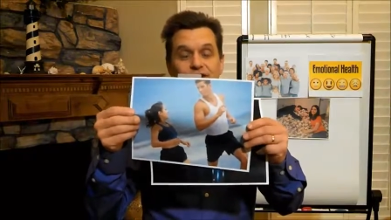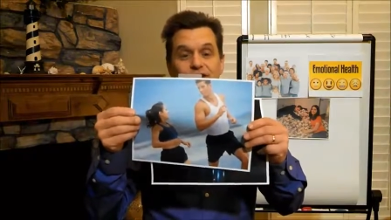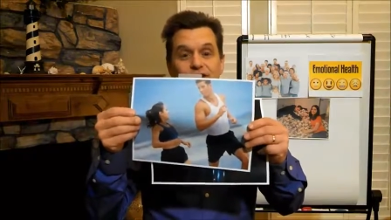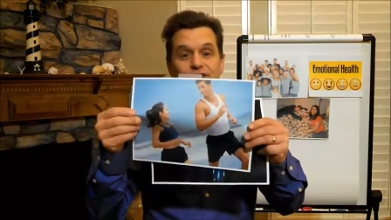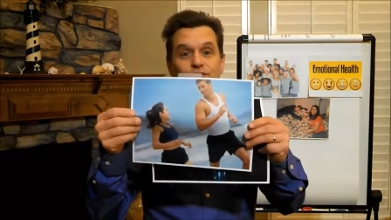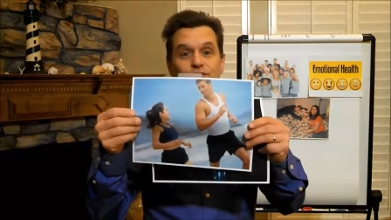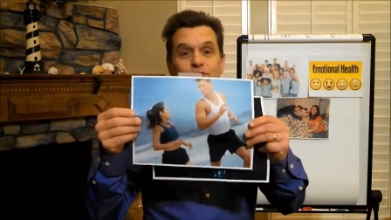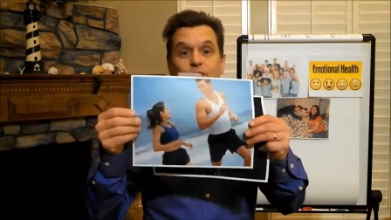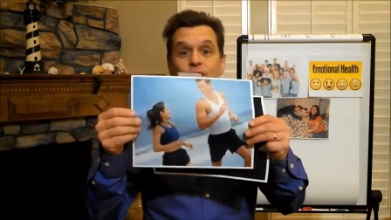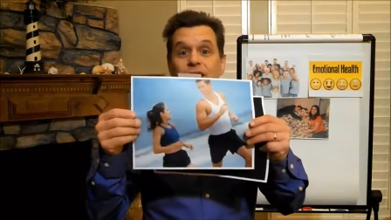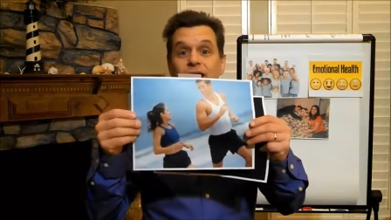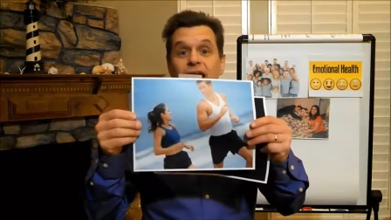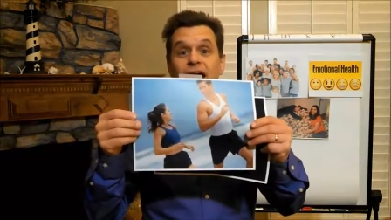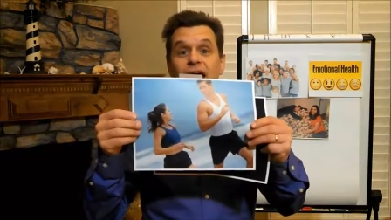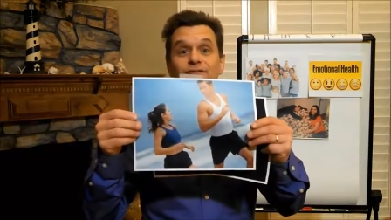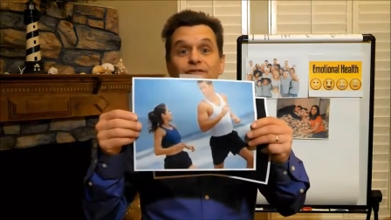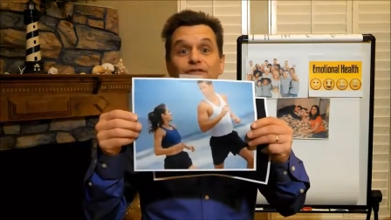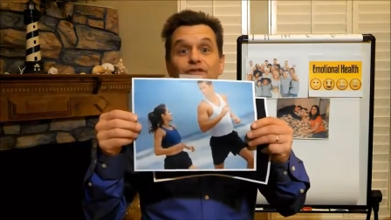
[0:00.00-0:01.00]
you want to
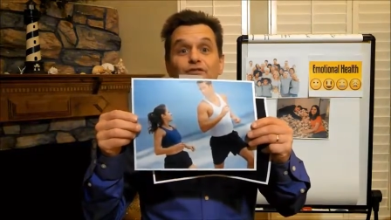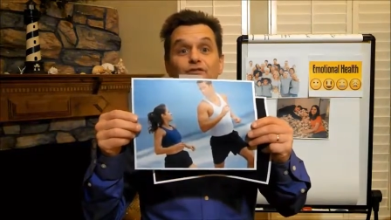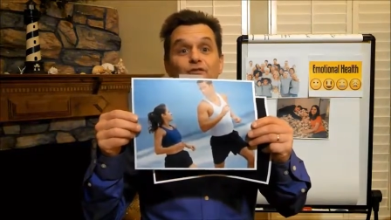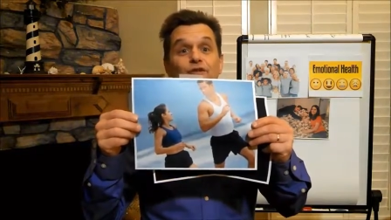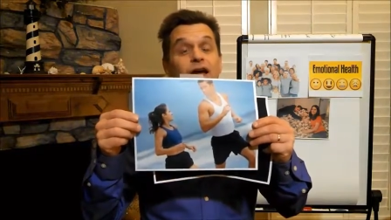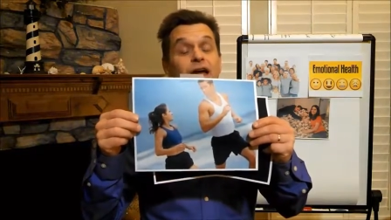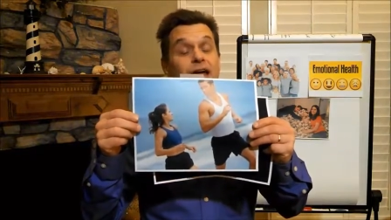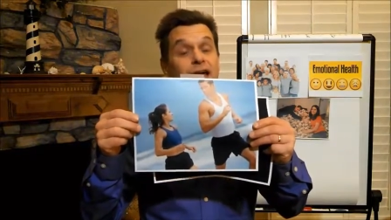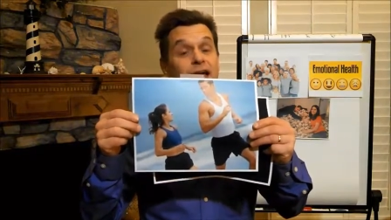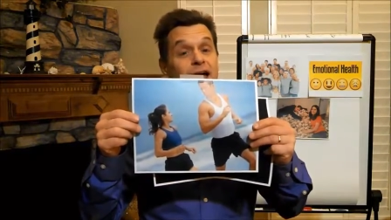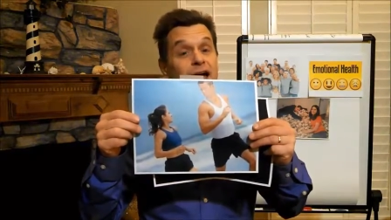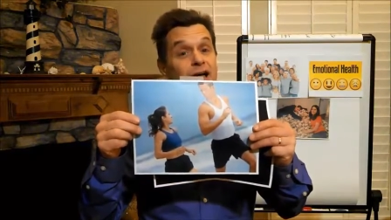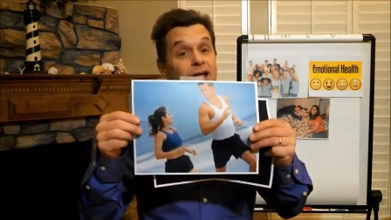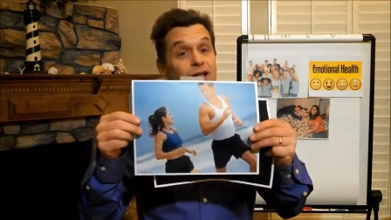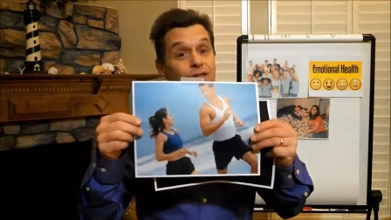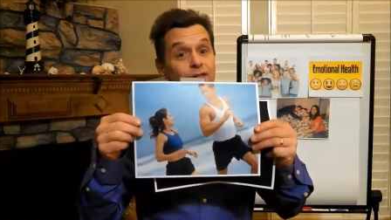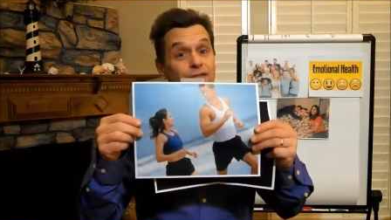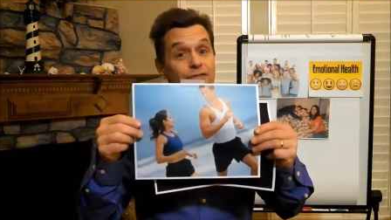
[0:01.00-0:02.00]
have great
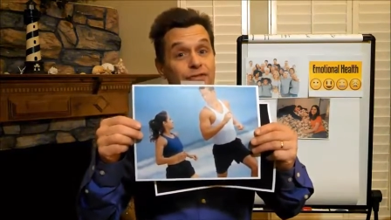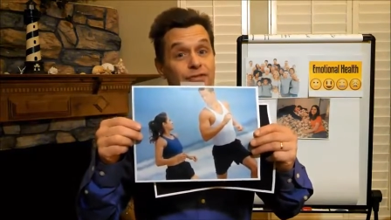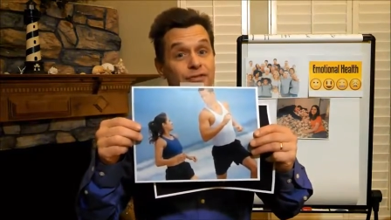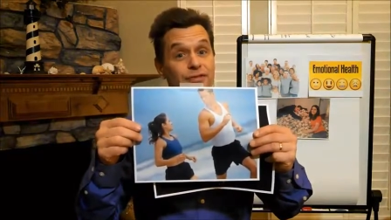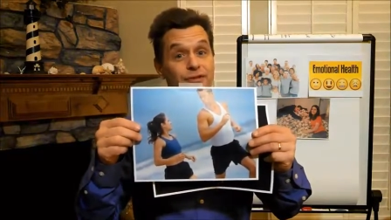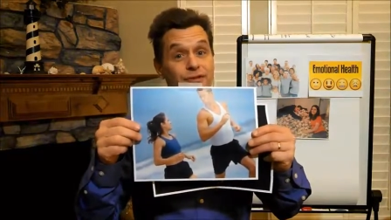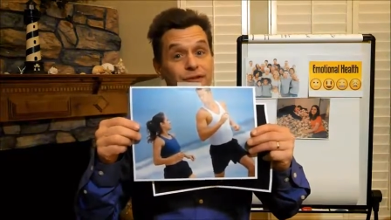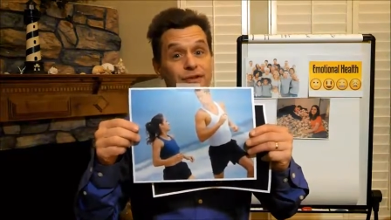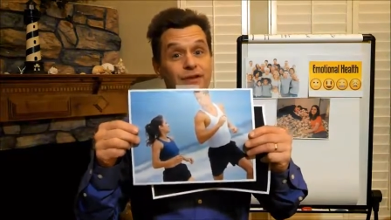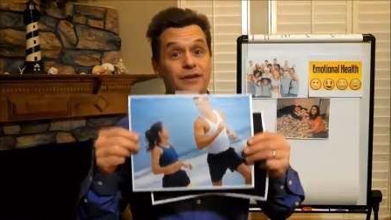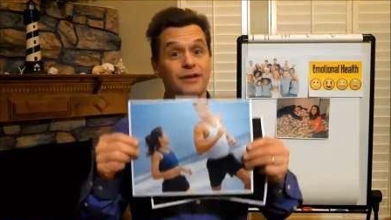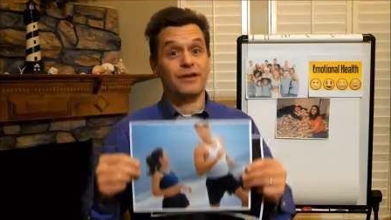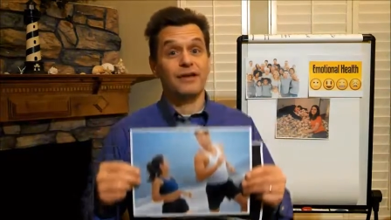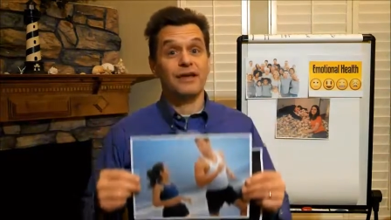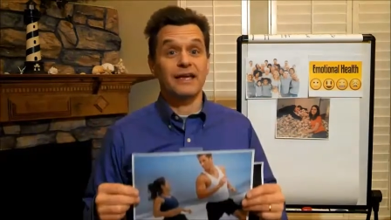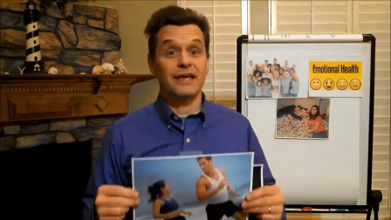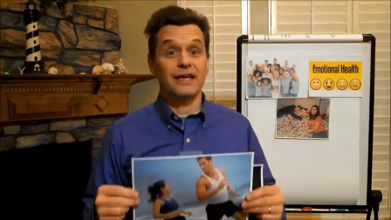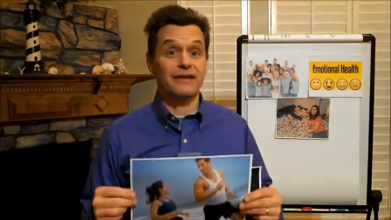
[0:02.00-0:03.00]
health,
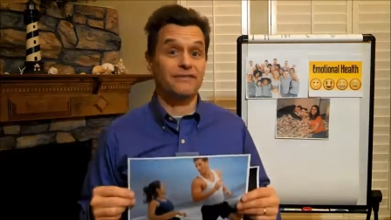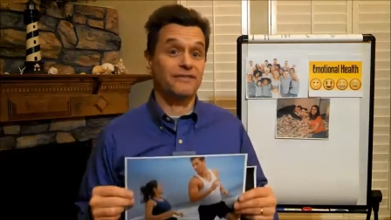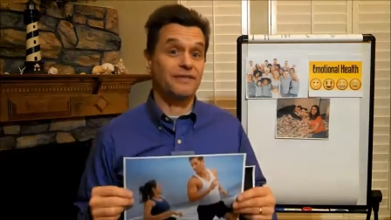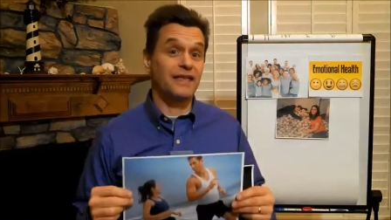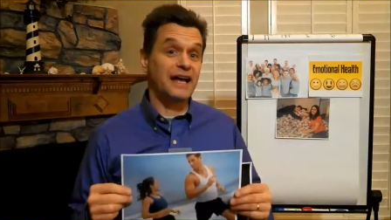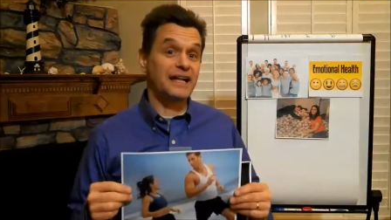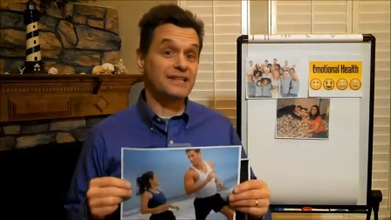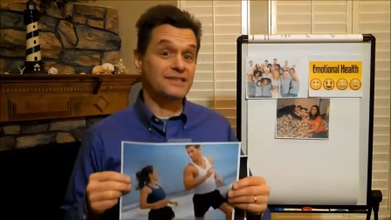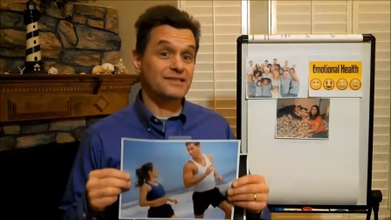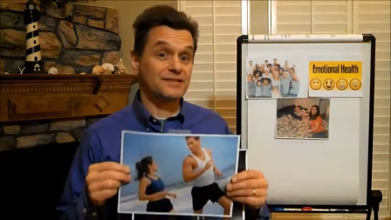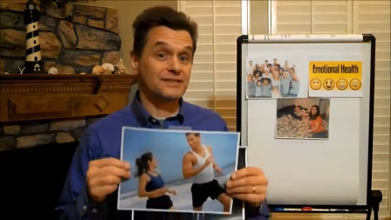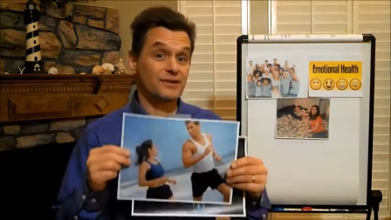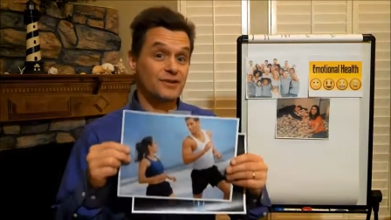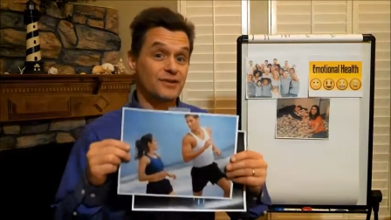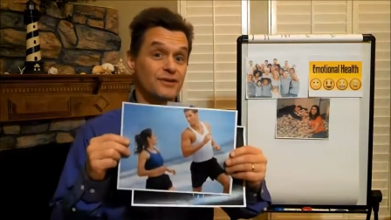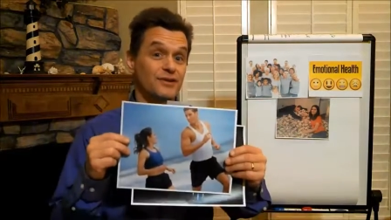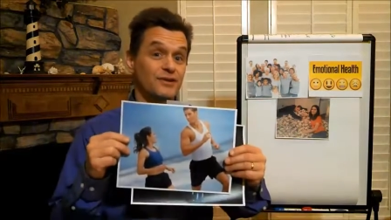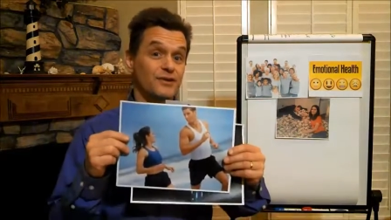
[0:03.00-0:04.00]
if
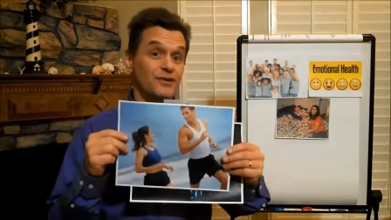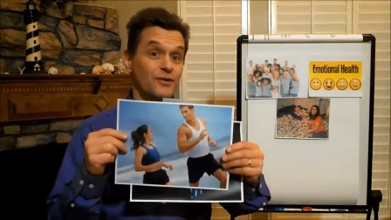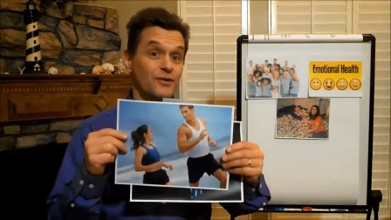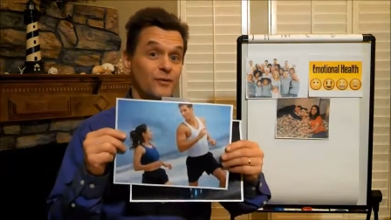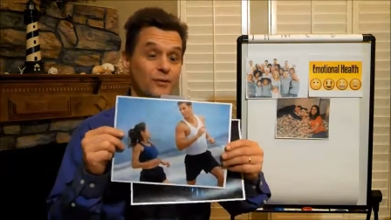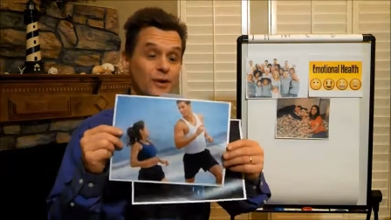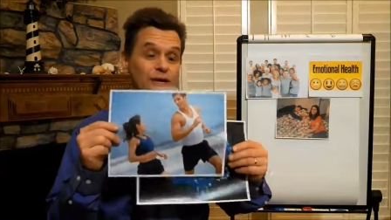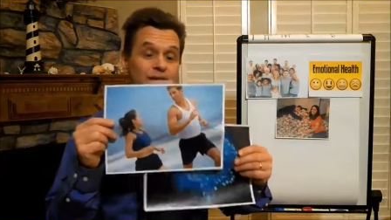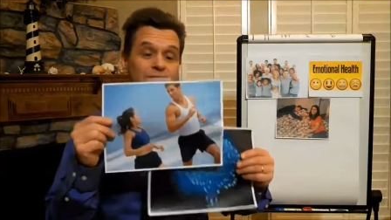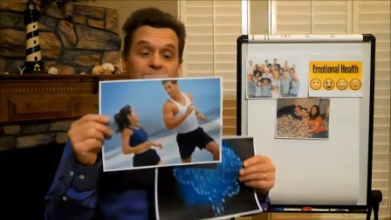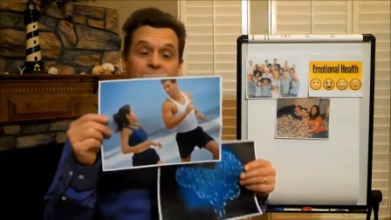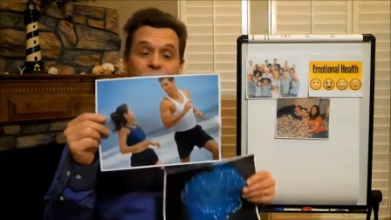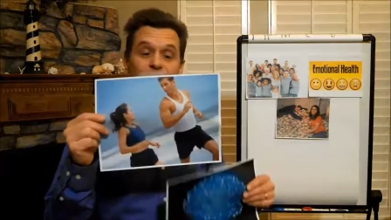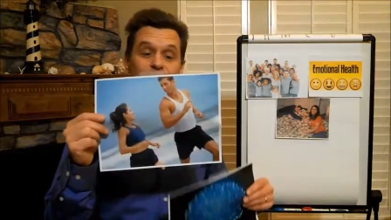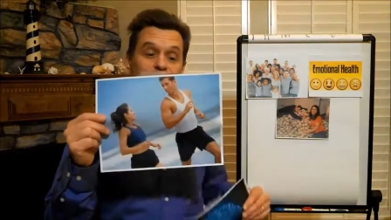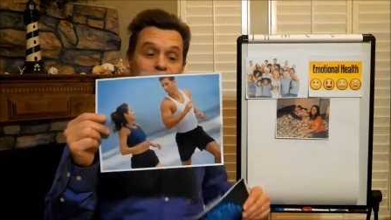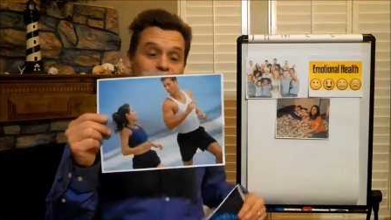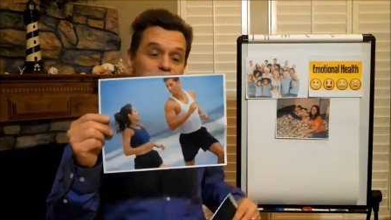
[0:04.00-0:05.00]
that's what
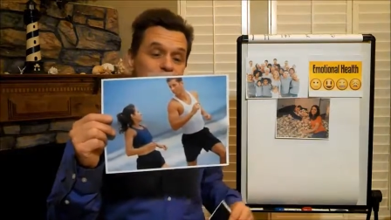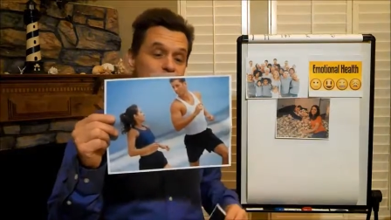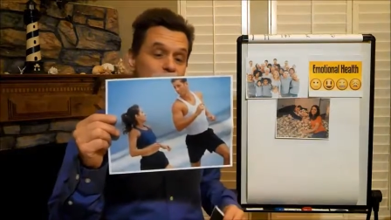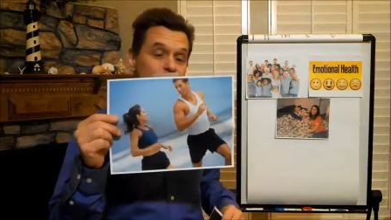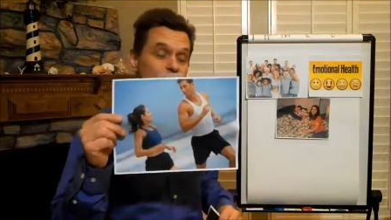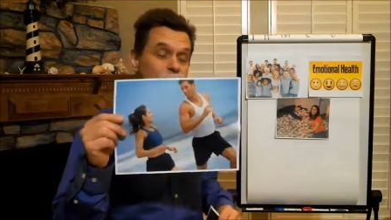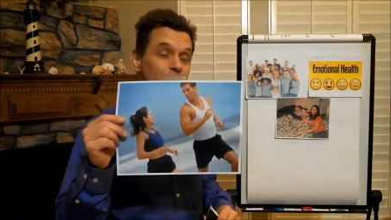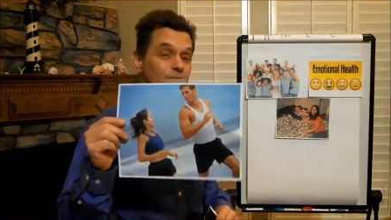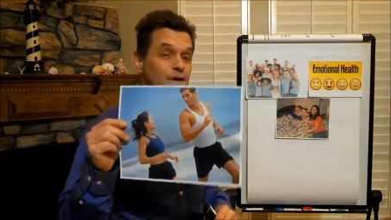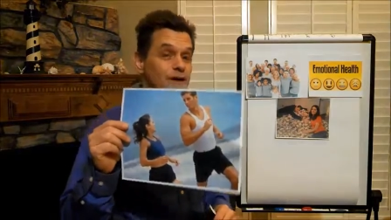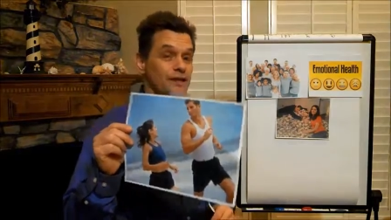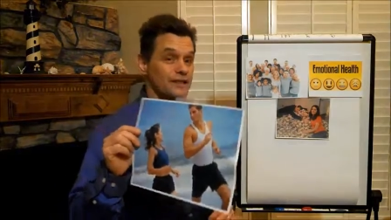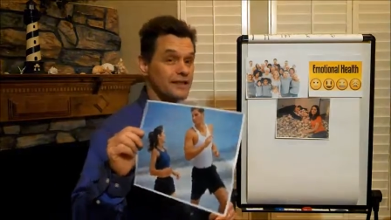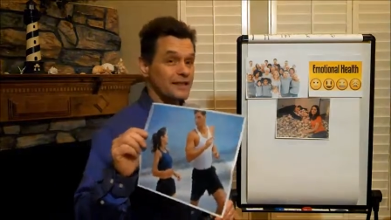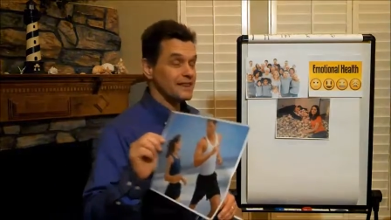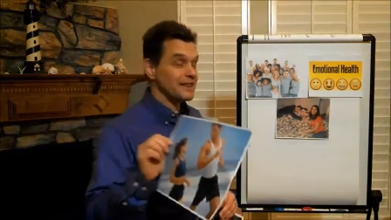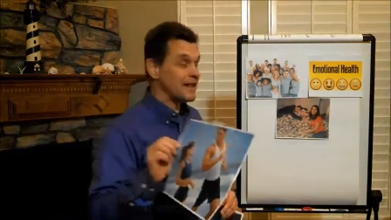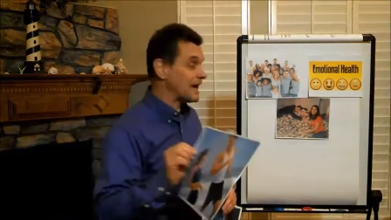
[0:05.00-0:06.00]
interests you,
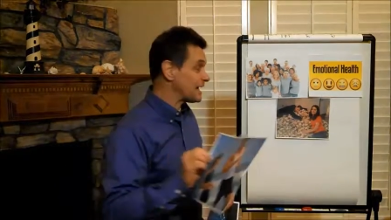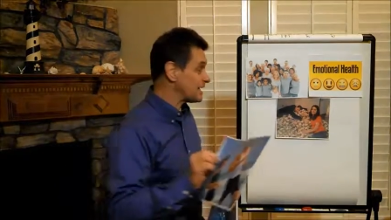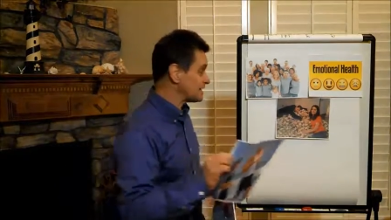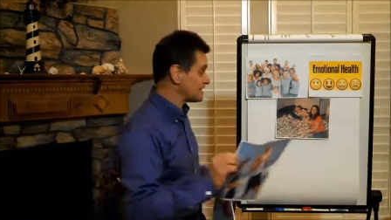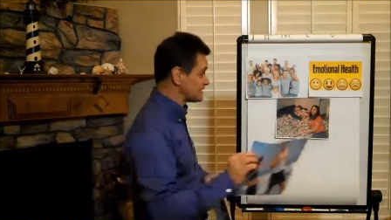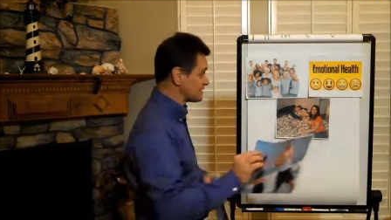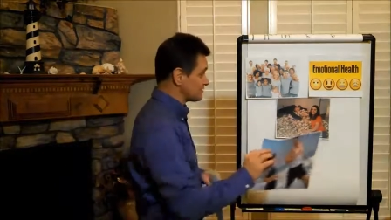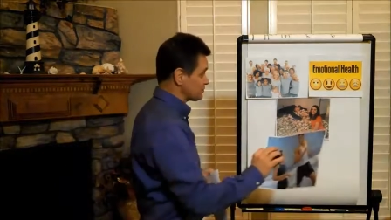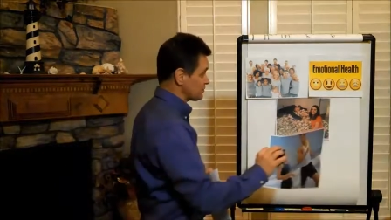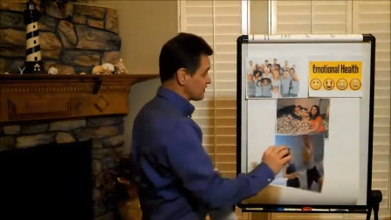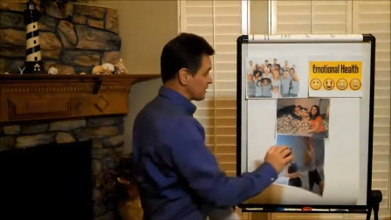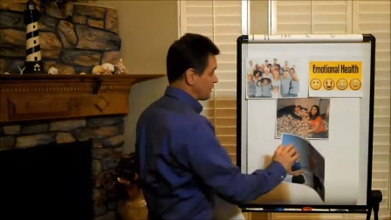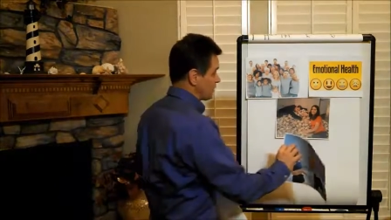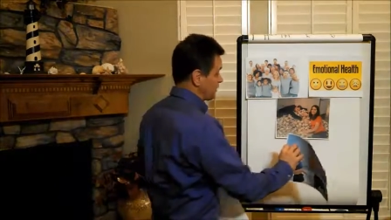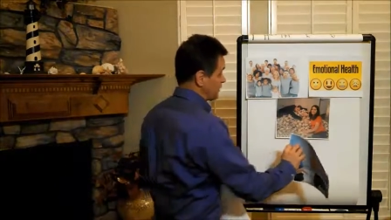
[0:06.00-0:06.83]
then that's what I